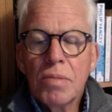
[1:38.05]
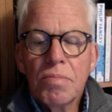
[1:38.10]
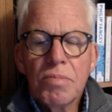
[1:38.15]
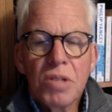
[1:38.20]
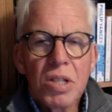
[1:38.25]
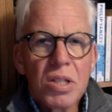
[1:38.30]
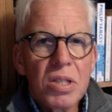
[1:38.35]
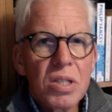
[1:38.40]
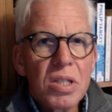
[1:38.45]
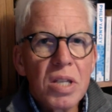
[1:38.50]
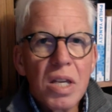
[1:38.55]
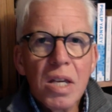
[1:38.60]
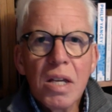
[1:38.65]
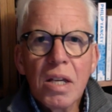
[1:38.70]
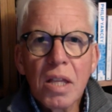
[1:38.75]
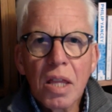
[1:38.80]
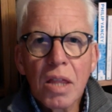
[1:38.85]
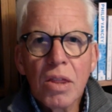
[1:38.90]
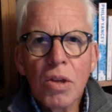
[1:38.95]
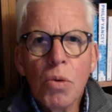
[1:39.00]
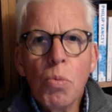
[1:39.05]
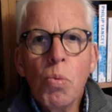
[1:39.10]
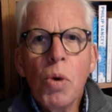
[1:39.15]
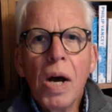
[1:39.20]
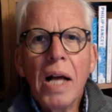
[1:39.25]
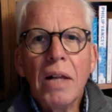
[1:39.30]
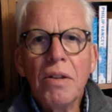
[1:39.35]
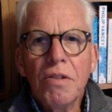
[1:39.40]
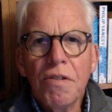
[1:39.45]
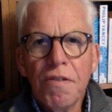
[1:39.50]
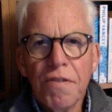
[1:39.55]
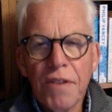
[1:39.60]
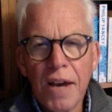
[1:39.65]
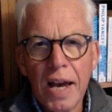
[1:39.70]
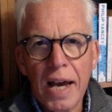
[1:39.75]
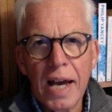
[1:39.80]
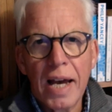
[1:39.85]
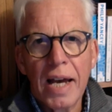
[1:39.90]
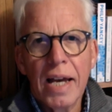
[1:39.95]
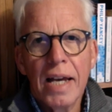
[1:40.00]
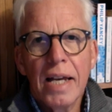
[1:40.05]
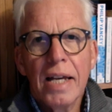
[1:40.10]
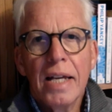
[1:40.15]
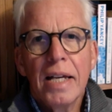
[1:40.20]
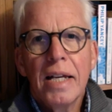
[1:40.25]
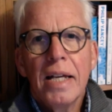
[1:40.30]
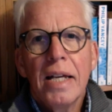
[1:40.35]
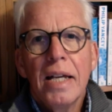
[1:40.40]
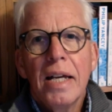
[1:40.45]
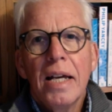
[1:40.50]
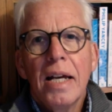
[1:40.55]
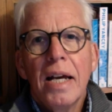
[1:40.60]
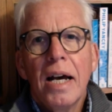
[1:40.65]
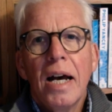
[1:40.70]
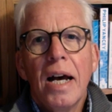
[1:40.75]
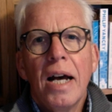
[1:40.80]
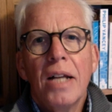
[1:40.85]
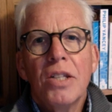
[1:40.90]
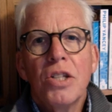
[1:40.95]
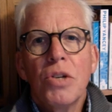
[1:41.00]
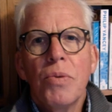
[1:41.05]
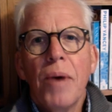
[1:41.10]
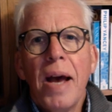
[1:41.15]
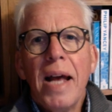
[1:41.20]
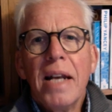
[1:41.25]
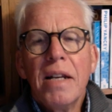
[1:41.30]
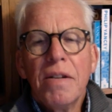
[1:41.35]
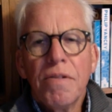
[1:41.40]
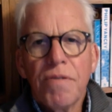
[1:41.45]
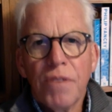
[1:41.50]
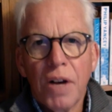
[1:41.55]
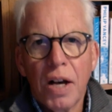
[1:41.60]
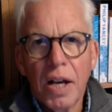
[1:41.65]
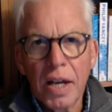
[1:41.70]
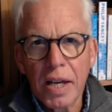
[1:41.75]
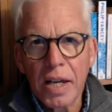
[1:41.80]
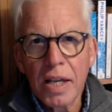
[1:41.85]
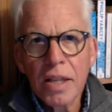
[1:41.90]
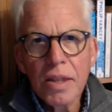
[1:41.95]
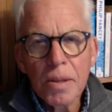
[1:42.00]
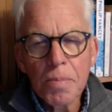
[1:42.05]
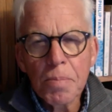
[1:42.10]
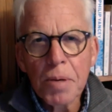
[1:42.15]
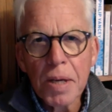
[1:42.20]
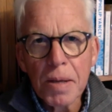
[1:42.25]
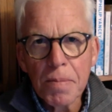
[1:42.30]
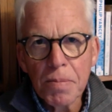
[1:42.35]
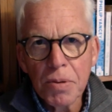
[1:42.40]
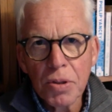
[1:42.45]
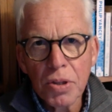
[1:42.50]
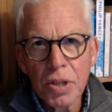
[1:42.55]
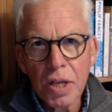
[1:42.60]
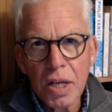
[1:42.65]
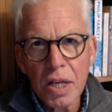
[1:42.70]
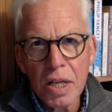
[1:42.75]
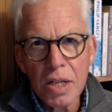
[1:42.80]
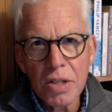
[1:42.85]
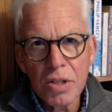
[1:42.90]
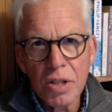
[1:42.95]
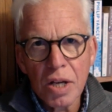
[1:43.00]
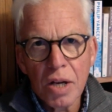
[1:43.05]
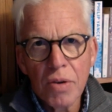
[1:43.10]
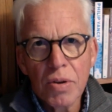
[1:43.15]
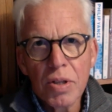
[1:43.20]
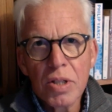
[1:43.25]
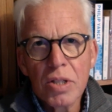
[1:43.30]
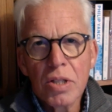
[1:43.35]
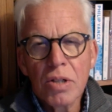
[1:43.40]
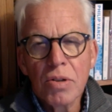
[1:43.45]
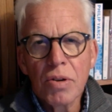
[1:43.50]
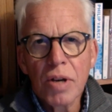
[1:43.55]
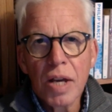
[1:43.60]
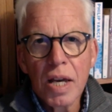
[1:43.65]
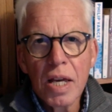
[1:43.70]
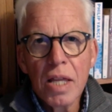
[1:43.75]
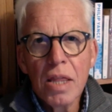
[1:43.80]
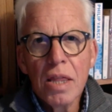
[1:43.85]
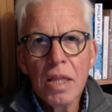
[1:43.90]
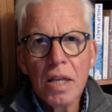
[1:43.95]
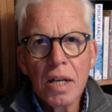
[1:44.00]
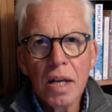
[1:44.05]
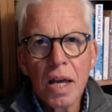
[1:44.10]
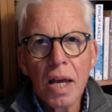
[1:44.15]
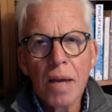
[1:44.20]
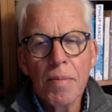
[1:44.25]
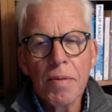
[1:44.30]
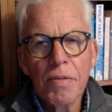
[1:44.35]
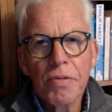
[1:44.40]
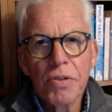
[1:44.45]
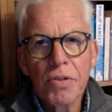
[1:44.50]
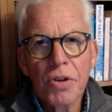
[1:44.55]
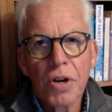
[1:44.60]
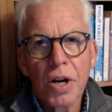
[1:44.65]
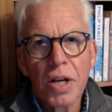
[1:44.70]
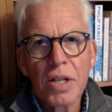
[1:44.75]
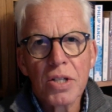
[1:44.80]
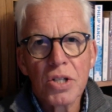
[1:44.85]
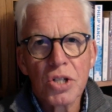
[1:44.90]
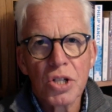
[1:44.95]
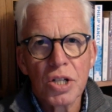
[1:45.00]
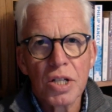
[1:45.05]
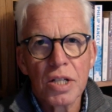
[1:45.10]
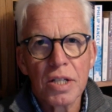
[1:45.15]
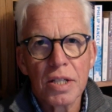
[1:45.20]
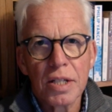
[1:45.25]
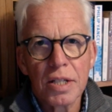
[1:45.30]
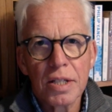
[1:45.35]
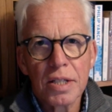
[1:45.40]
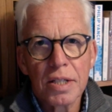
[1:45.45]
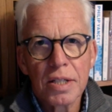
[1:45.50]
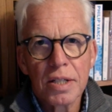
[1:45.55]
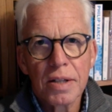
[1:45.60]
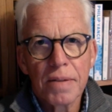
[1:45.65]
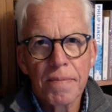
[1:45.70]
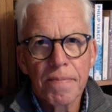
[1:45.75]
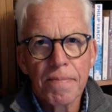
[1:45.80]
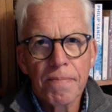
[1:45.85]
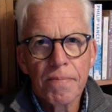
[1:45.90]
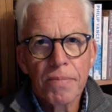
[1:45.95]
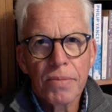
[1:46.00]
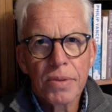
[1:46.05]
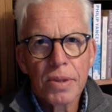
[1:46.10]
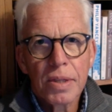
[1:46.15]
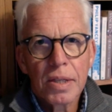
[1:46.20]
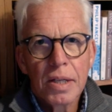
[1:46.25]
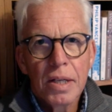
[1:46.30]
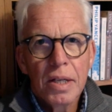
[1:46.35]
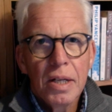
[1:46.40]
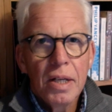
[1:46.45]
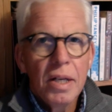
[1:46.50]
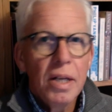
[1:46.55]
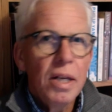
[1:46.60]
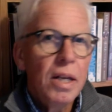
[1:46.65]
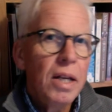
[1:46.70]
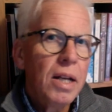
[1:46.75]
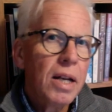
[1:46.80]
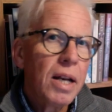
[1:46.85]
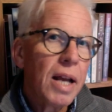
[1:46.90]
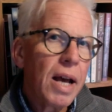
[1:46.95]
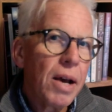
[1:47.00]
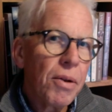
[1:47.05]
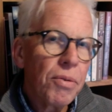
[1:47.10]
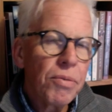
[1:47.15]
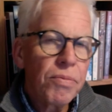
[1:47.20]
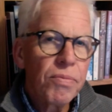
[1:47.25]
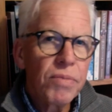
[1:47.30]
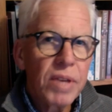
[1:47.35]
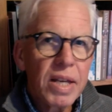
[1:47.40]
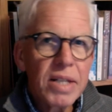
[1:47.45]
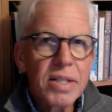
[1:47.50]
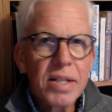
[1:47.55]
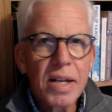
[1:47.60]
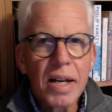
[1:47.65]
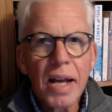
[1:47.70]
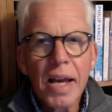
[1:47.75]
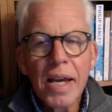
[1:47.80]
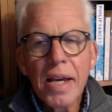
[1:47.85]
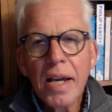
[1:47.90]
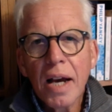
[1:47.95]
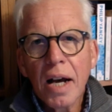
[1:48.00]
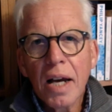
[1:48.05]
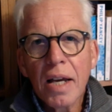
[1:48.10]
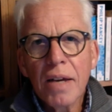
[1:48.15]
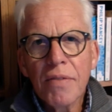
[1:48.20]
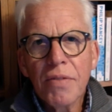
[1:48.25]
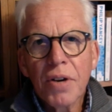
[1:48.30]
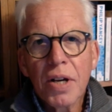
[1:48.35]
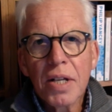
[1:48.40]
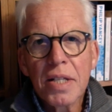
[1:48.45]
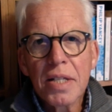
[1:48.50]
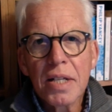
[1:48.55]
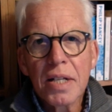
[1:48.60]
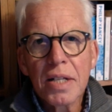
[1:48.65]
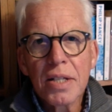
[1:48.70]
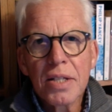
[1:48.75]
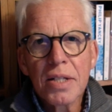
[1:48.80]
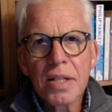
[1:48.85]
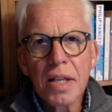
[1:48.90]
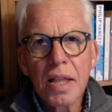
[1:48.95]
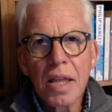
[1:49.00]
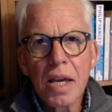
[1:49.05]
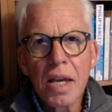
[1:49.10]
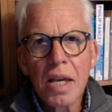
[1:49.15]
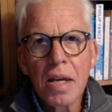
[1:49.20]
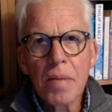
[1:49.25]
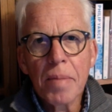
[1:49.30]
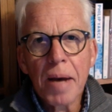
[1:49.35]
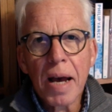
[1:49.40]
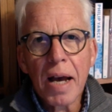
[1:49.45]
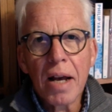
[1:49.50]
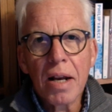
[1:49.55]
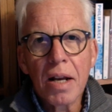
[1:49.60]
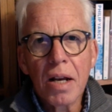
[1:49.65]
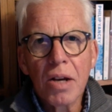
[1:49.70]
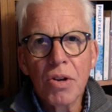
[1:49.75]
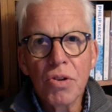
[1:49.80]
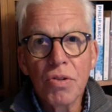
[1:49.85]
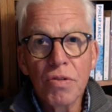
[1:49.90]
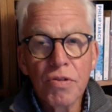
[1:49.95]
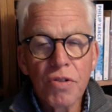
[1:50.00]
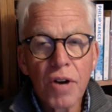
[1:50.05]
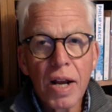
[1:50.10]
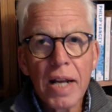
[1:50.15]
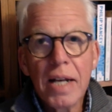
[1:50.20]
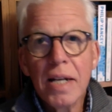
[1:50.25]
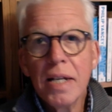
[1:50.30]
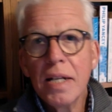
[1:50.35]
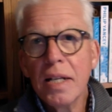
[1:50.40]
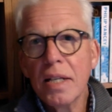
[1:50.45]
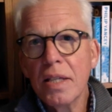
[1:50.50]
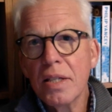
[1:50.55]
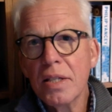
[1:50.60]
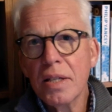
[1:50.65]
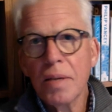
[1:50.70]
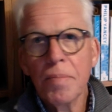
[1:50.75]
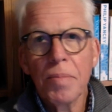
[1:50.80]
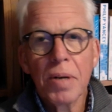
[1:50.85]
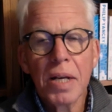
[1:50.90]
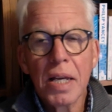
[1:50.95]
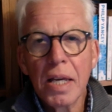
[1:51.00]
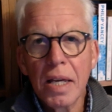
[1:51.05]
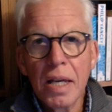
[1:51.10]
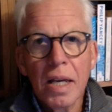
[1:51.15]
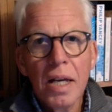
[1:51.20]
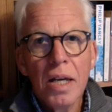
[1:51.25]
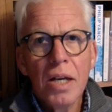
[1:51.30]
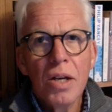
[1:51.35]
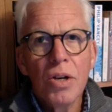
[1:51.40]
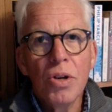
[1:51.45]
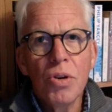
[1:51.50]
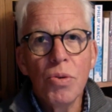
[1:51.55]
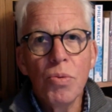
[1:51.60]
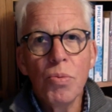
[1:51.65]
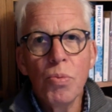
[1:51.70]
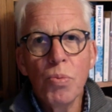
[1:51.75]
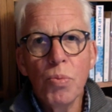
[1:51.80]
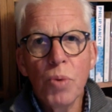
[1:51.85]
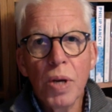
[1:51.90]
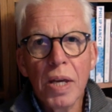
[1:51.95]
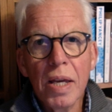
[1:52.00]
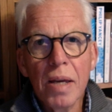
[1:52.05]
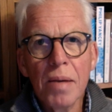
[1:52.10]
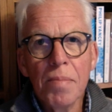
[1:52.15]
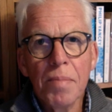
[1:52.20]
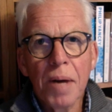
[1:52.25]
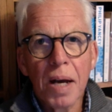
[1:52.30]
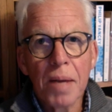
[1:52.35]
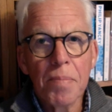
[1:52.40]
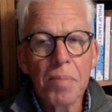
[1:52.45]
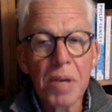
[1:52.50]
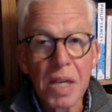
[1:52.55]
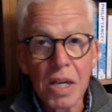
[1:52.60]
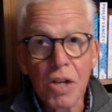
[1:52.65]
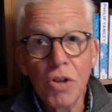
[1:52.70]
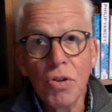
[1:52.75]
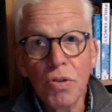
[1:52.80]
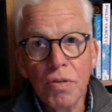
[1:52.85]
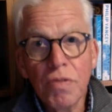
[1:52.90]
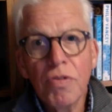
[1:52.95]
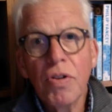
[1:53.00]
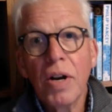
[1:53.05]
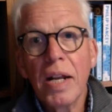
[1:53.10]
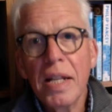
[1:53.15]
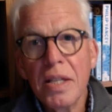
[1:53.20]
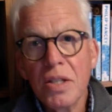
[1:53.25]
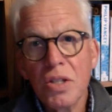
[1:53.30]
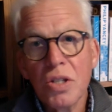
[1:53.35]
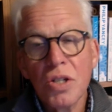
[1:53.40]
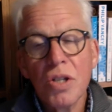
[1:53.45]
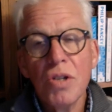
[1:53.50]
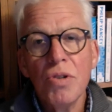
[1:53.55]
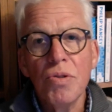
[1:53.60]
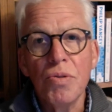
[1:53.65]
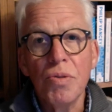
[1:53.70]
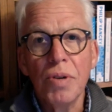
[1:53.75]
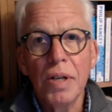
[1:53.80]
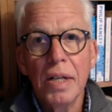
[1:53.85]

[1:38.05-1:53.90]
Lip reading: seek the welfare, to edify the people that he's going to in the name of Christ Jesus. Now, yesterday I invited us to think about a good friend and somebody who we might be good friends to.